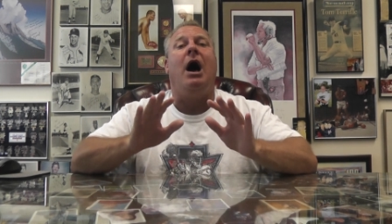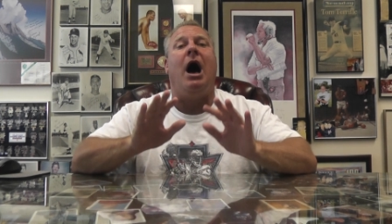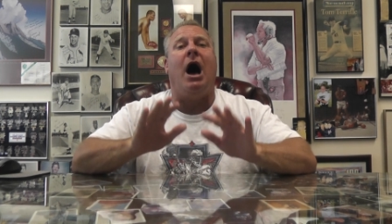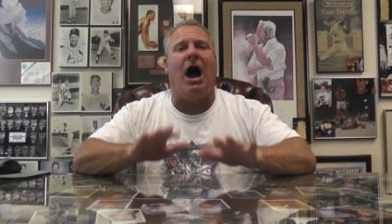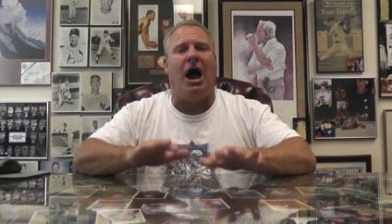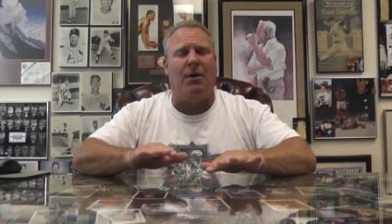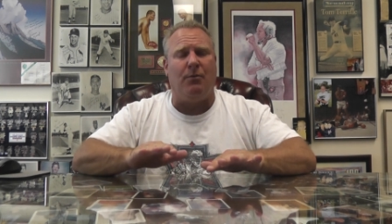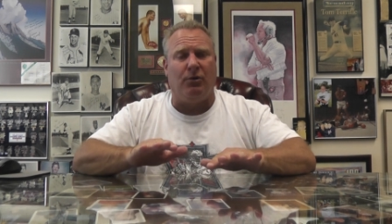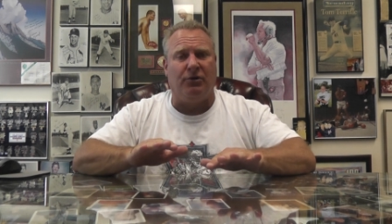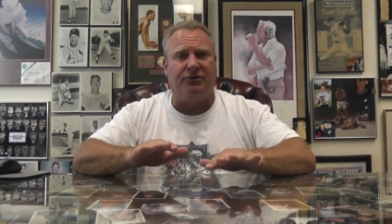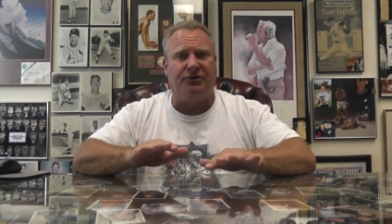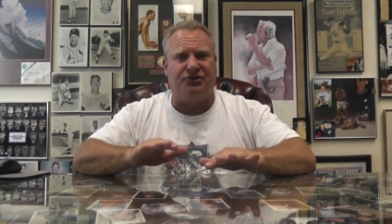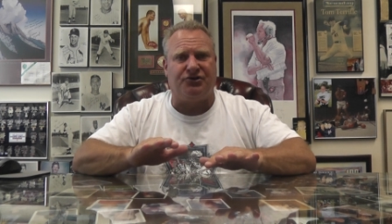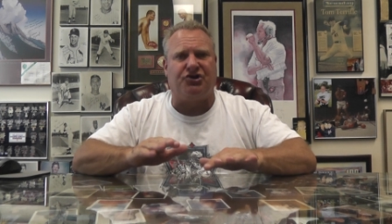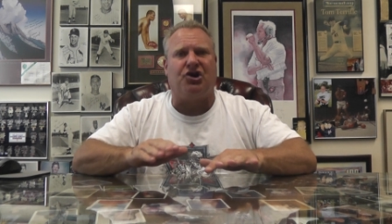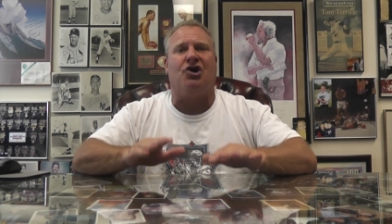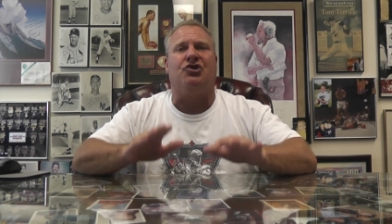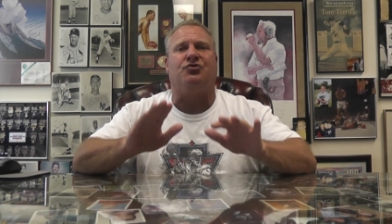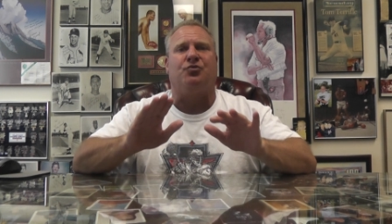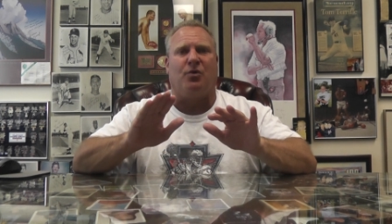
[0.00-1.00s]
I will
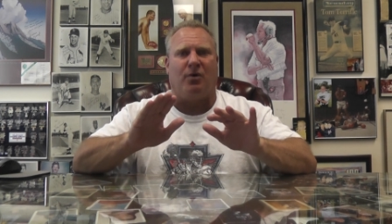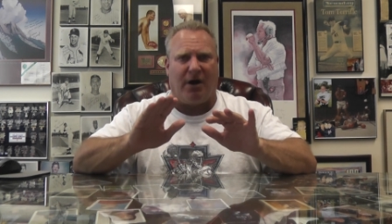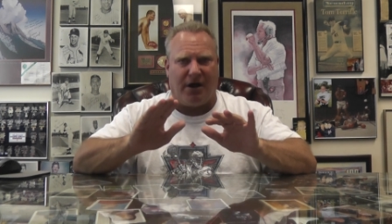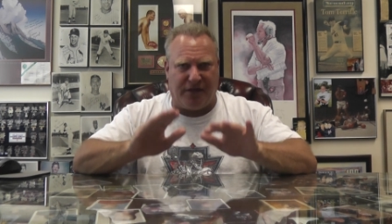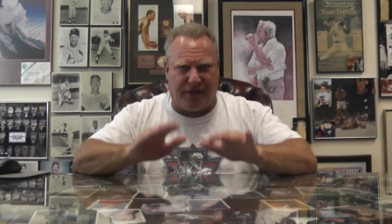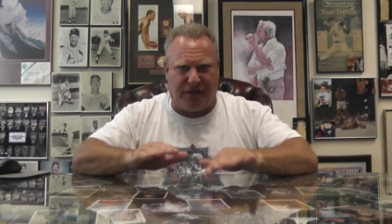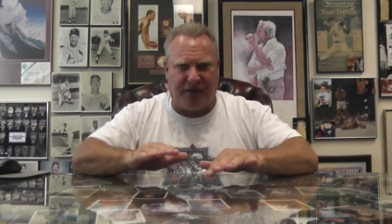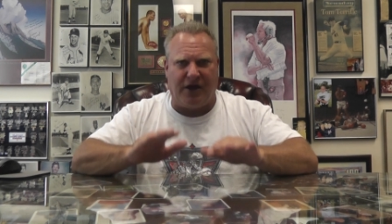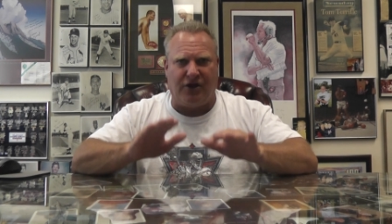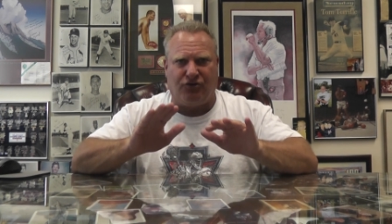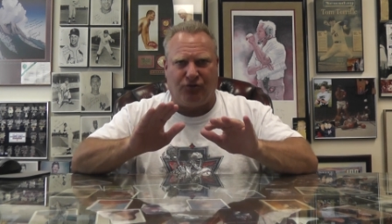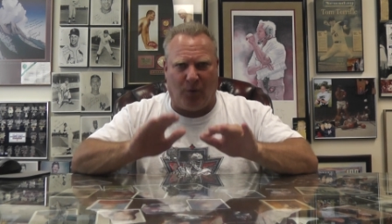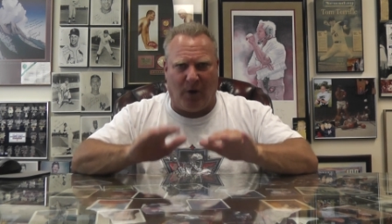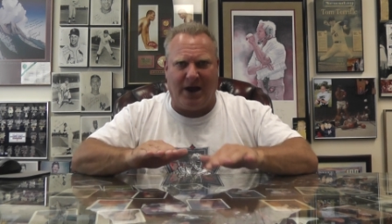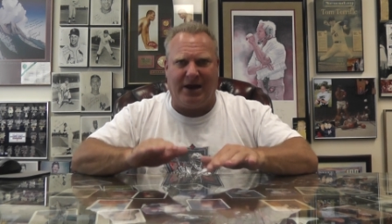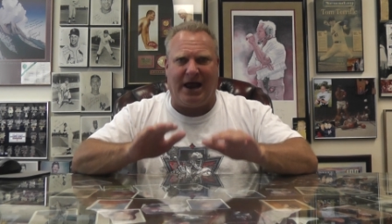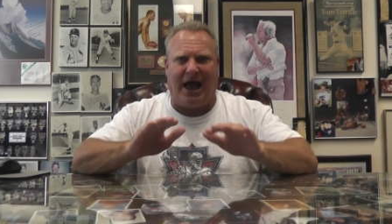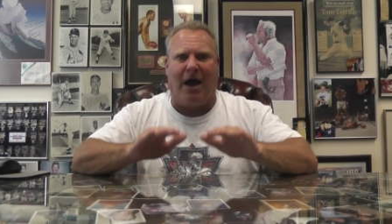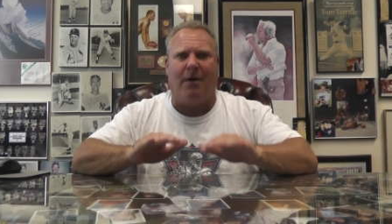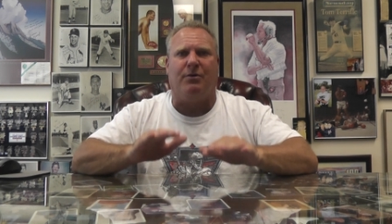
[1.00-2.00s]
discuss where I think
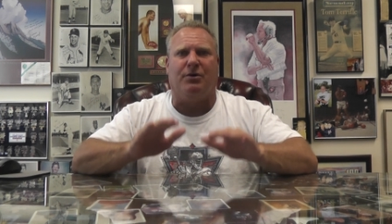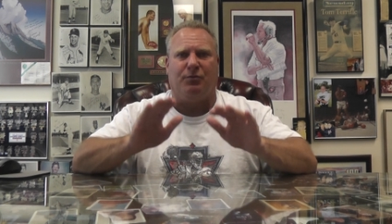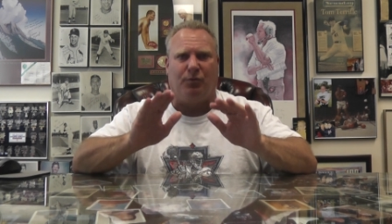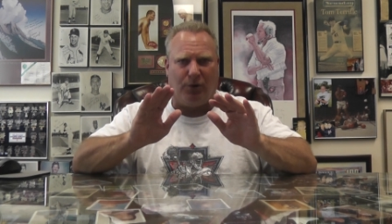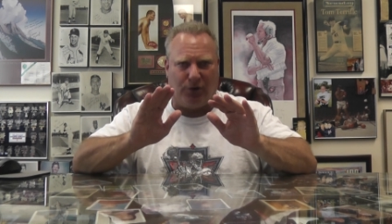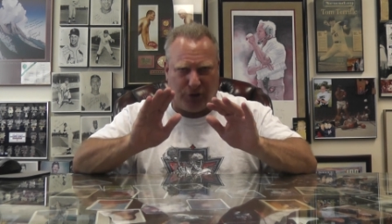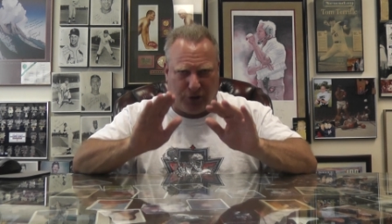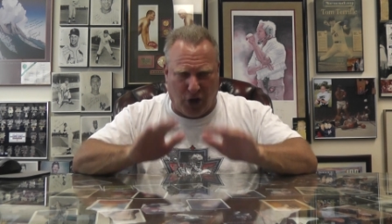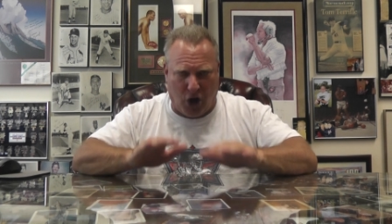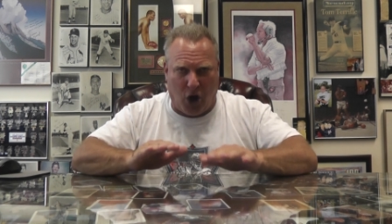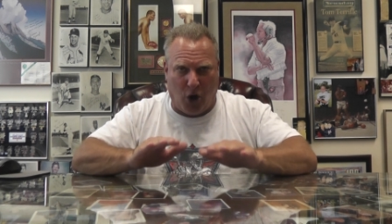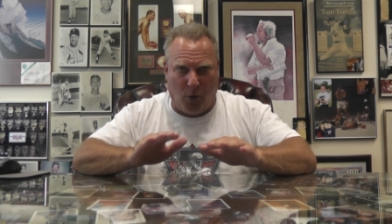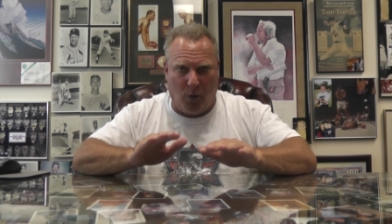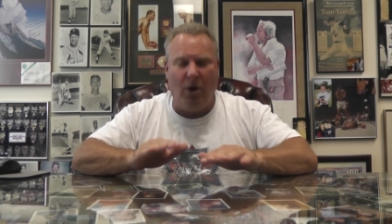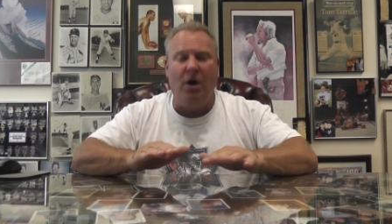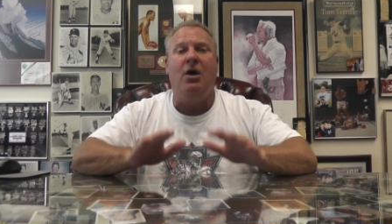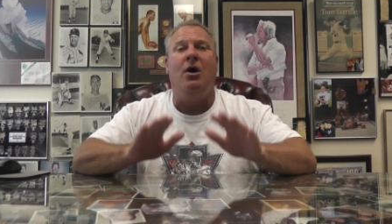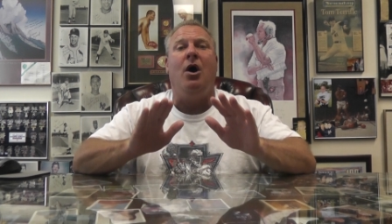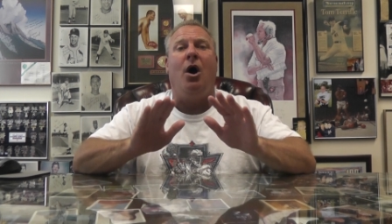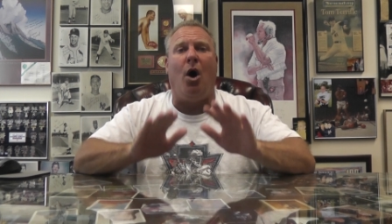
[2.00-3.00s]
Dwight Howard will
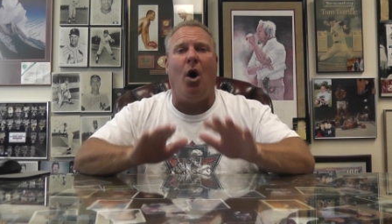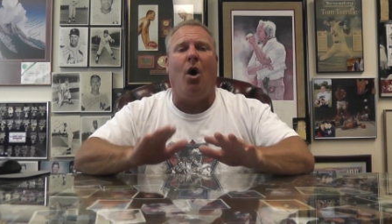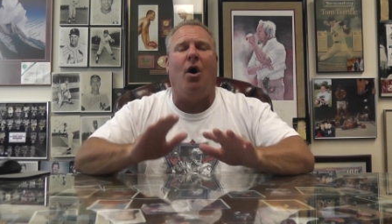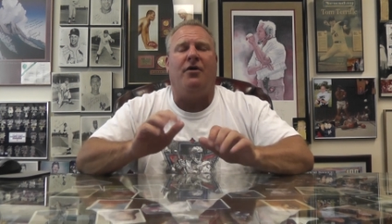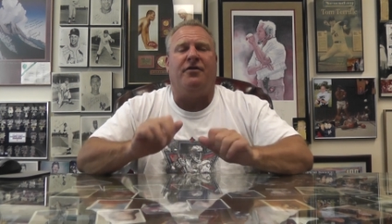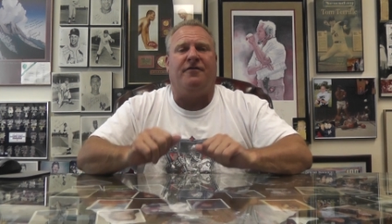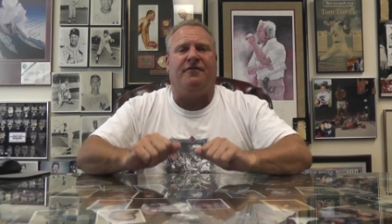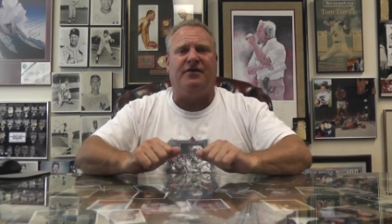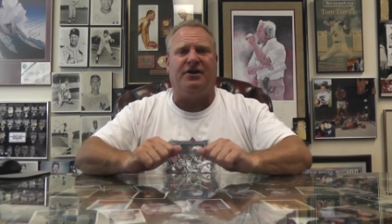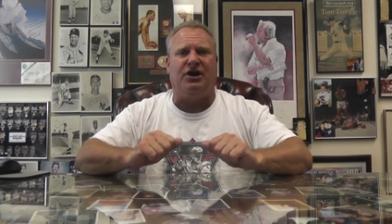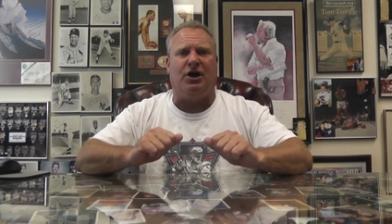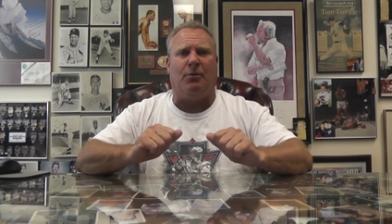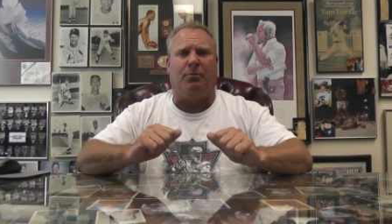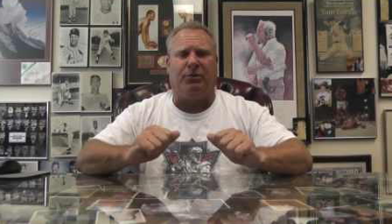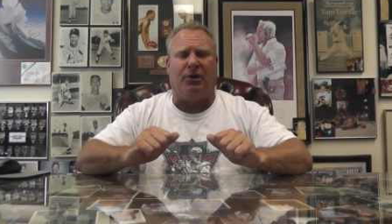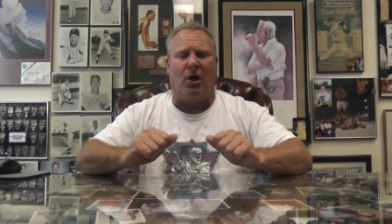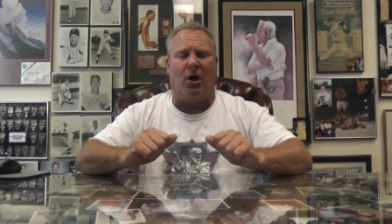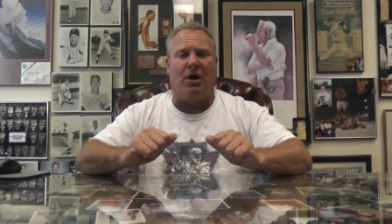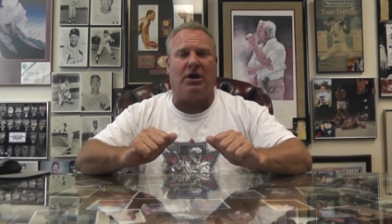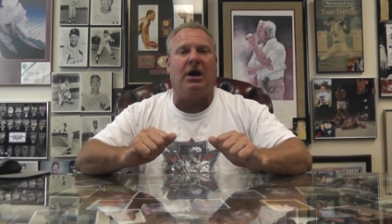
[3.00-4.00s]
go on the video
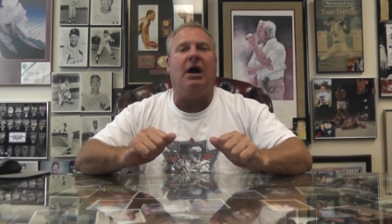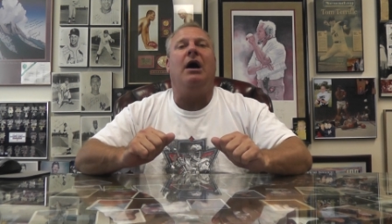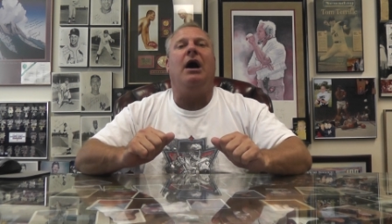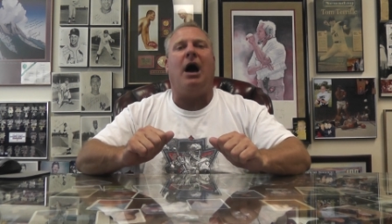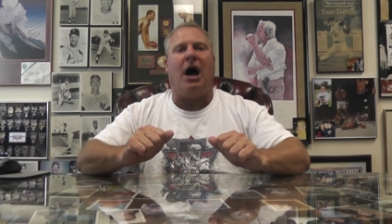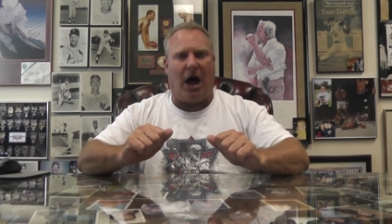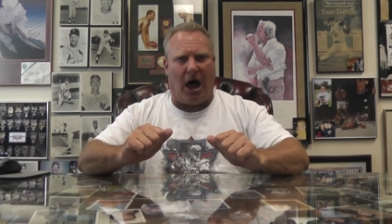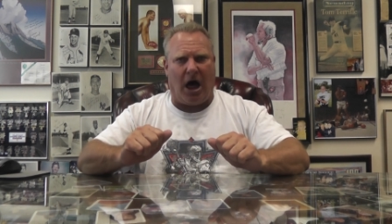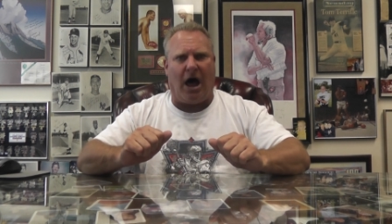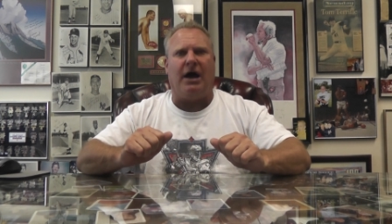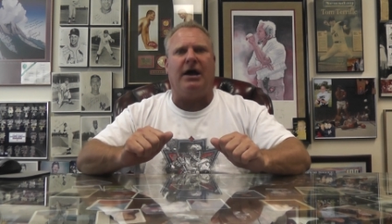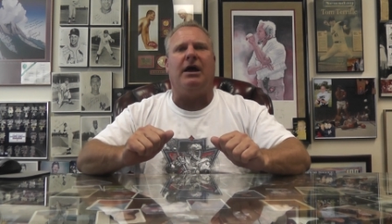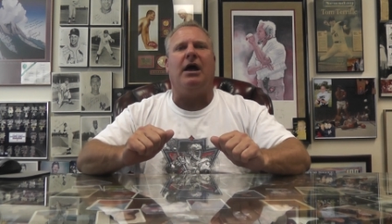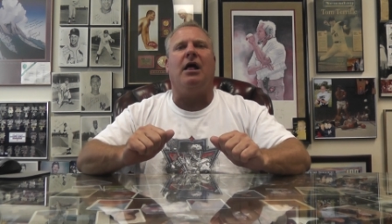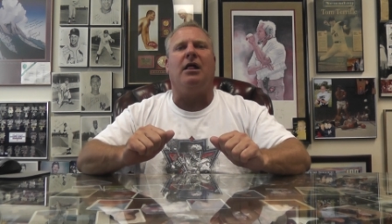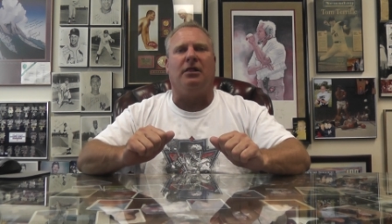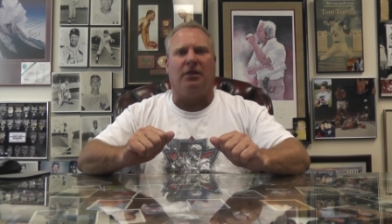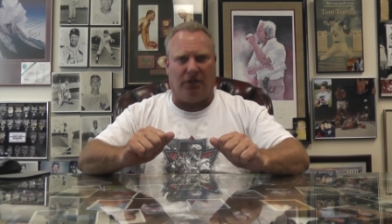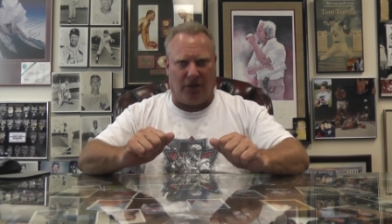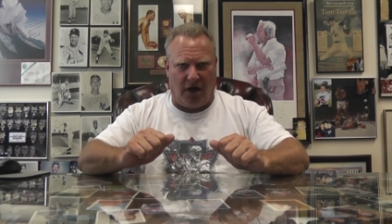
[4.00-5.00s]
blog. I
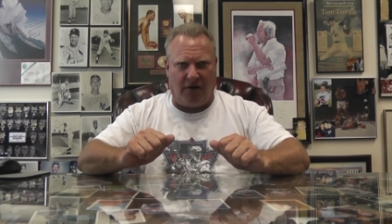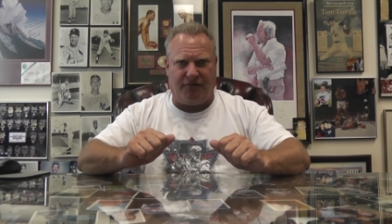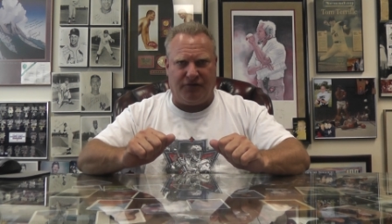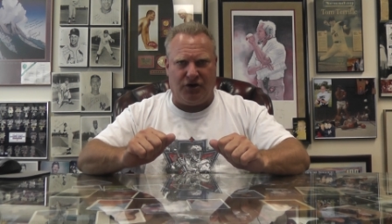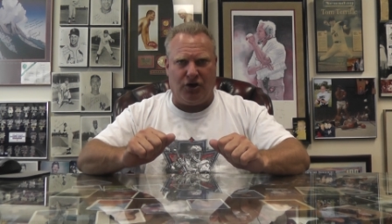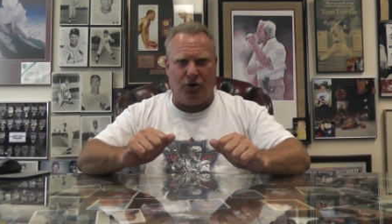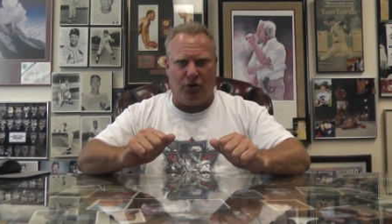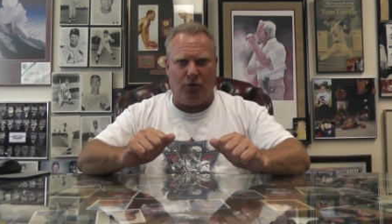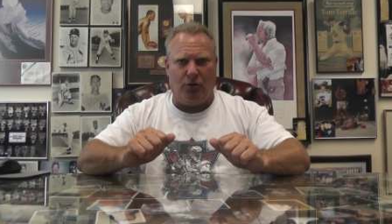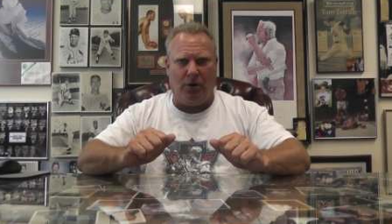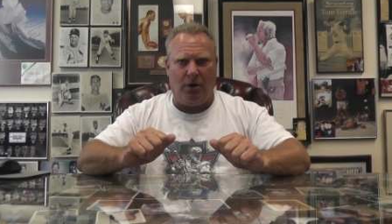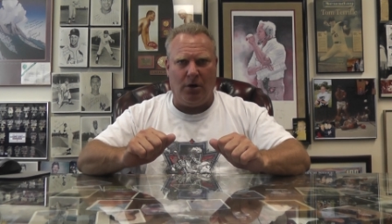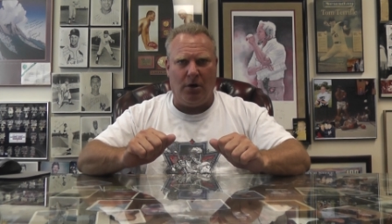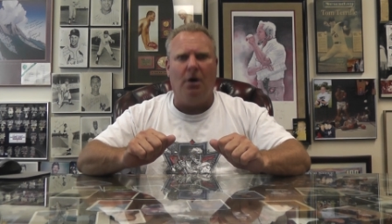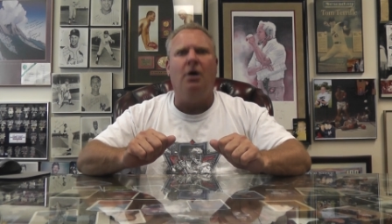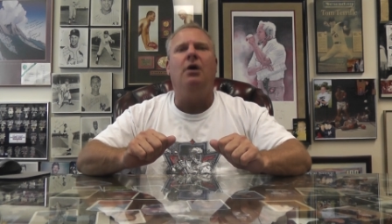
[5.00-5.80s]
love you.